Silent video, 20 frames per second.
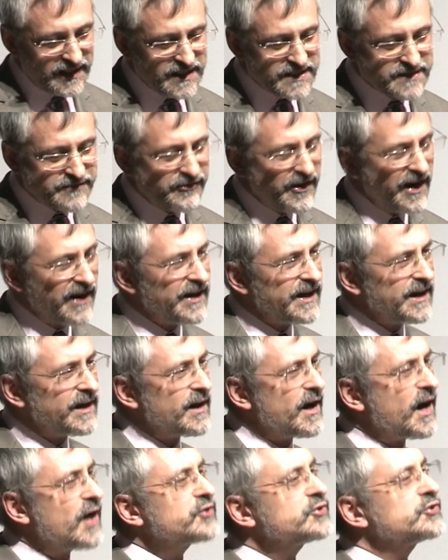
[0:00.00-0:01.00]
is
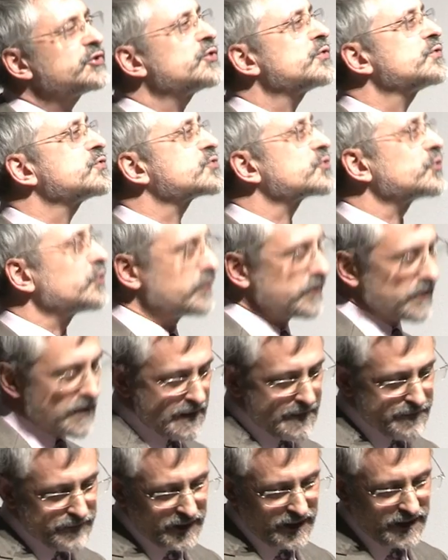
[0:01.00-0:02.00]
very unusual
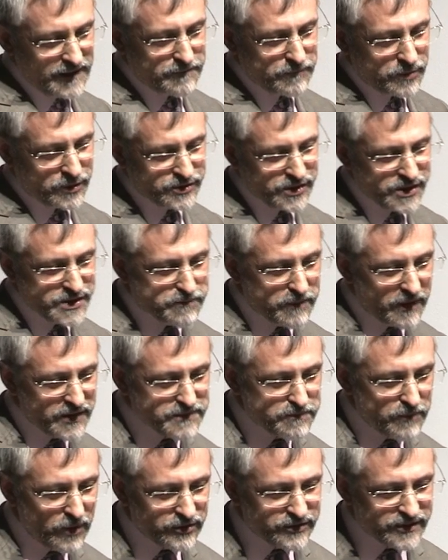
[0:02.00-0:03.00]
in British
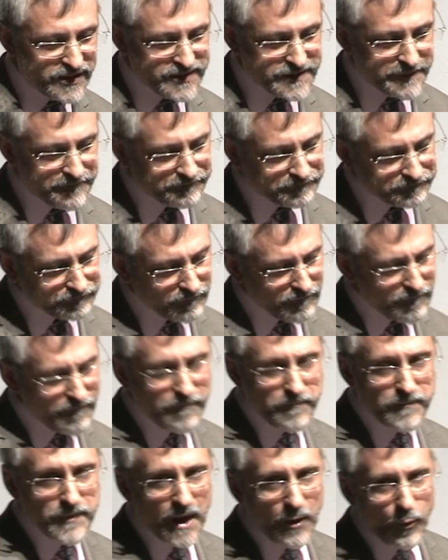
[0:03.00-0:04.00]
postmodernism.
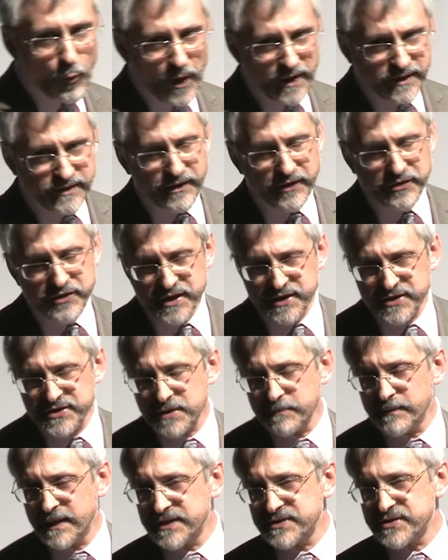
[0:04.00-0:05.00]
One of the
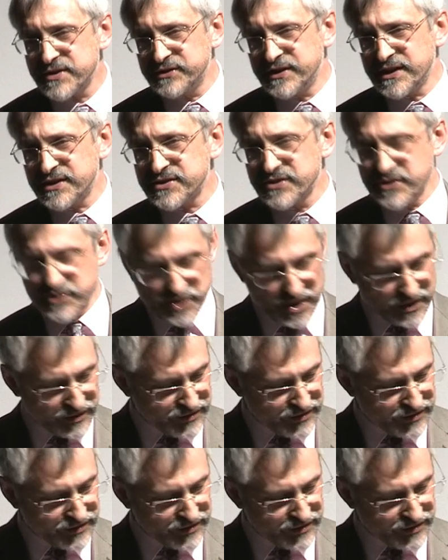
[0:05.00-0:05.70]
things that makes the Dixon